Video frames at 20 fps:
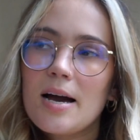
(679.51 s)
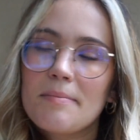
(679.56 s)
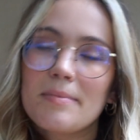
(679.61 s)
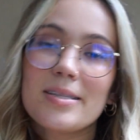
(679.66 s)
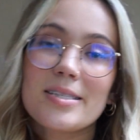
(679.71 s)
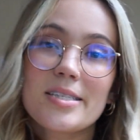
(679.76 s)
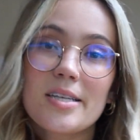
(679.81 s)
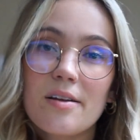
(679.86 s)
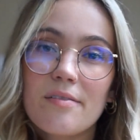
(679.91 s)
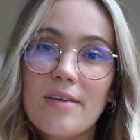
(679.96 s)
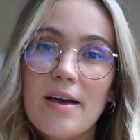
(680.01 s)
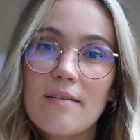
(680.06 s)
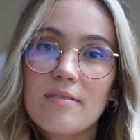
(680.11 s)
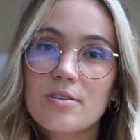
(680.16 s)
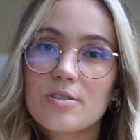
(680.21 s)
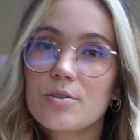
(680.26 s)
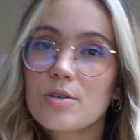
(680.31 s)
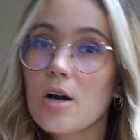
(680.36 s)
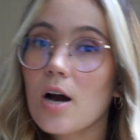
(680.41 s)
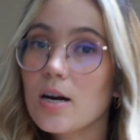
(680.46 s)
Instead of having
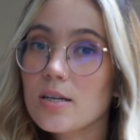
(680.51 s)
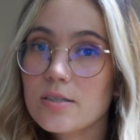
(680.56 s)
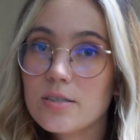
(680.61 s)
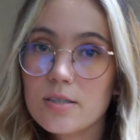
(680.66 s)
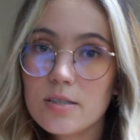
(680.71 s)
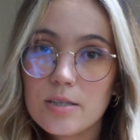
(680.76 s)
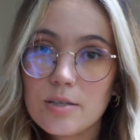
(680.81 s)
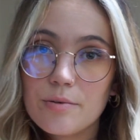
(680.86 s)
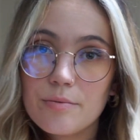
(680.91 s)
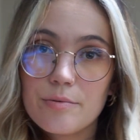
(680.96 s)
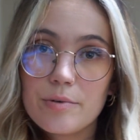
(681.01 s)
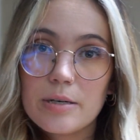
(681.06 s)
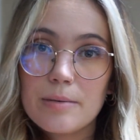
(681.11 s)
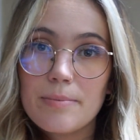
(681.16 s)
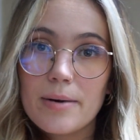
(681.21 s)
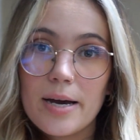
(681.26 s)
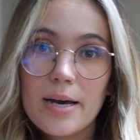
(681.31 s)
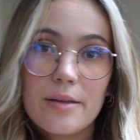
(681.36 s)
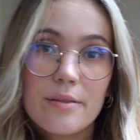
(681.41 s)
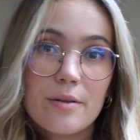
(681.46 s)
to constantly
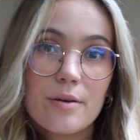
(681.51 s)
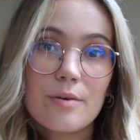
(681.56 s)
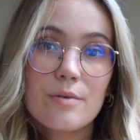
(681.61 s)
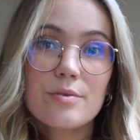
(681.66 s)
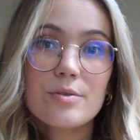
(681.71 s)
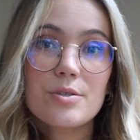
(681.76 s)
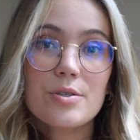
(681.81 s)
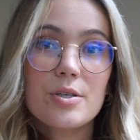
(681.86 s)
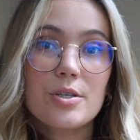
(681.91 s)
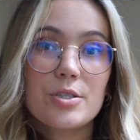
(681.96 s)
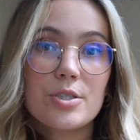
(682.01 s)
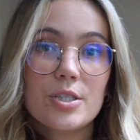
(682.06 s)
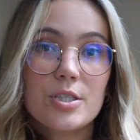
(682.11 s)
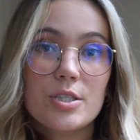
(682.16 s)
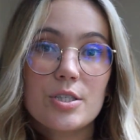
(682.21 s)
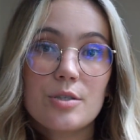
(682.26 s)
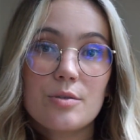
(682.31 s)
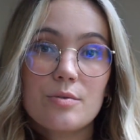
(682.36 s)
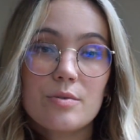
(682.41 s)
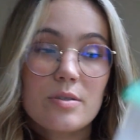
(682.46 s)
rebuy those, you can
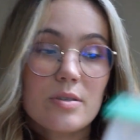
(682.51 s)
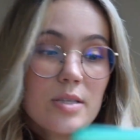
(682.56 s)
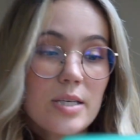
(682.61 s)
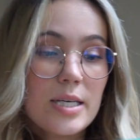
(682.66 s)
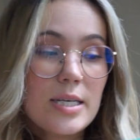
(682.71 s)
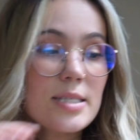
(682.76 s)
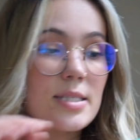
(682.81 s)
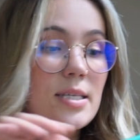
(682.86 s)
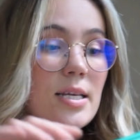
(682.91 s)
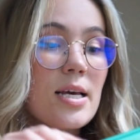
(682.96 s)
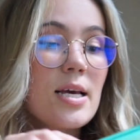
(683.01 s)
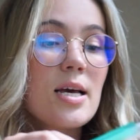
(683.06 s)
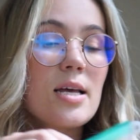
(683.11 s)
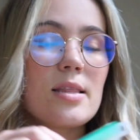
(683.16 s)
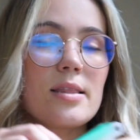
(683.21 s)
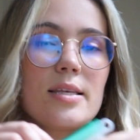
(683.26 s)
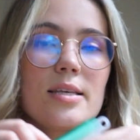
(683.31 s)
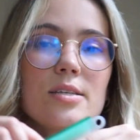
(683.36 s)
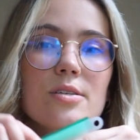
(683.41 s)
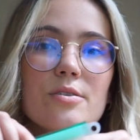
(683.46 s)
just use these.
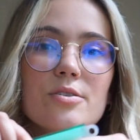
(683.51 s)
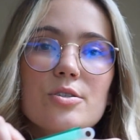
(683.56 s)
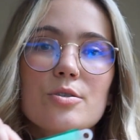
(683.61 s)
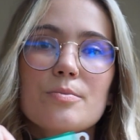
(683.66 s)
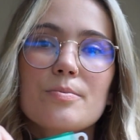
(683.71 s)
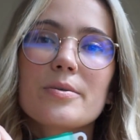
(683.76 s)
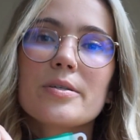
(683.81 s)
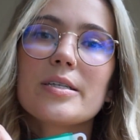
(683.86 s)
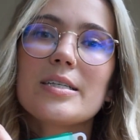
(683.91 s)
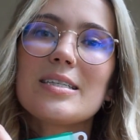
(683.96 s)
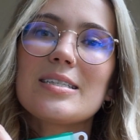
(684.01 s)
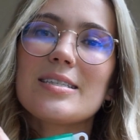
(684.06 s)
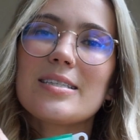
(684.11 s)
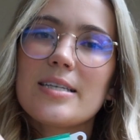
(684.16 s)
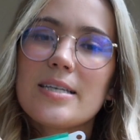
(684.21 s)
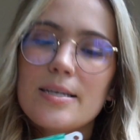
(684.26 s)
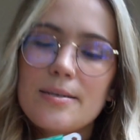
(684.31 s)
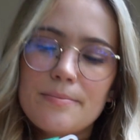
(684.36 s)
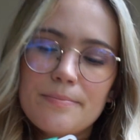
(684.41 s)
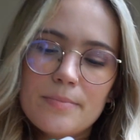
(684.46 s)
These are super
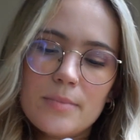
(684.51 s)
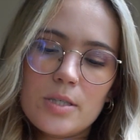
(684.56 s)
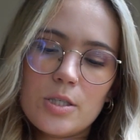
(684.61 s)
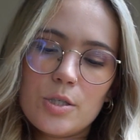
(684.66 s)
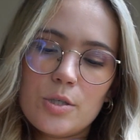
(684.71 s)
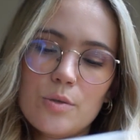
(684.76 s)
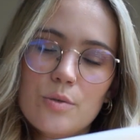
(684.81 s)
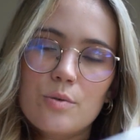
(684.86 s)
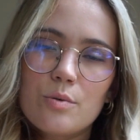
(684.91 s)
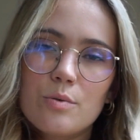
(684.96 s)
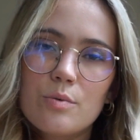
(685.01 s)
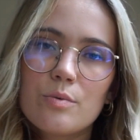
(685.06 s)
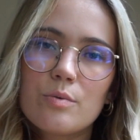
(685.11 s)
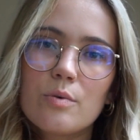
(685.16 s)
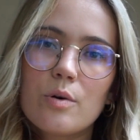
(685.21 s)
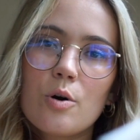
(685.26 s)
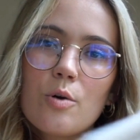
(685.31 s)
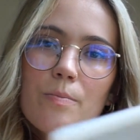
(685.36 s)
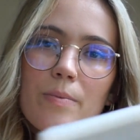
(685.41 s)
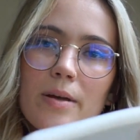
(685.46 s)
easy to
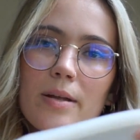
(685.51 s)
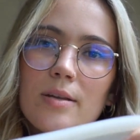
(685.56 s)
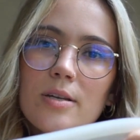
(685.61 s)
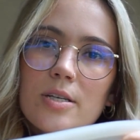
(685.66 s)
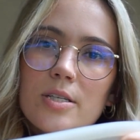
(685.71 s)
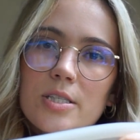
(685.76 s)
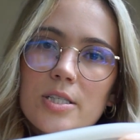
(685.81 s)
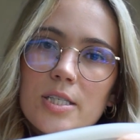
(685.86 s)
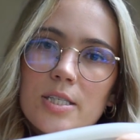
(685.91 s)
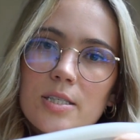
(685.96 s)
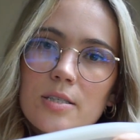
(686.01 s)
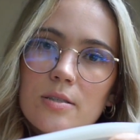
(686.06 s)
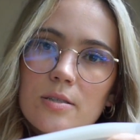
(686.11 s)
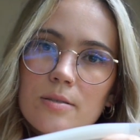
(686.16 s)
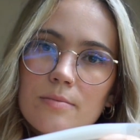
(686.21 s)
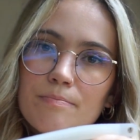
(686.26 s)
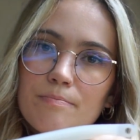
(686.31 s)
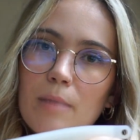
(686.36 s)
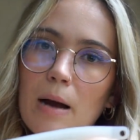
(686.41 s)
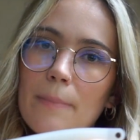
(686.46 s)
open. You
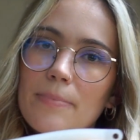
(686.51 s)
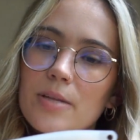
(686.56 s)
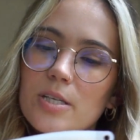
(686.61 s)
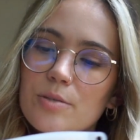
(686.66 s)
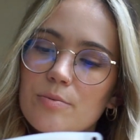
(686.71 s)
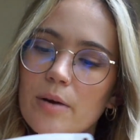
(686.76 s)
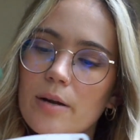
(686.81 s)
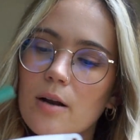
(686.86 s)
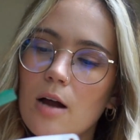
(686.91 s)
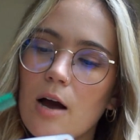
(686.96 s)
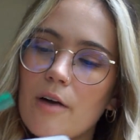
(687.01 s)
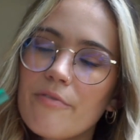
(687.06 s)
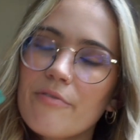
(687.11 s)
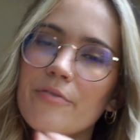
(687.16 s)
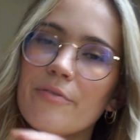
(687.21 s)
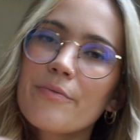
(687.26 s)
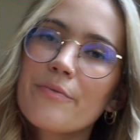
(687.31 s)
just pop this right off,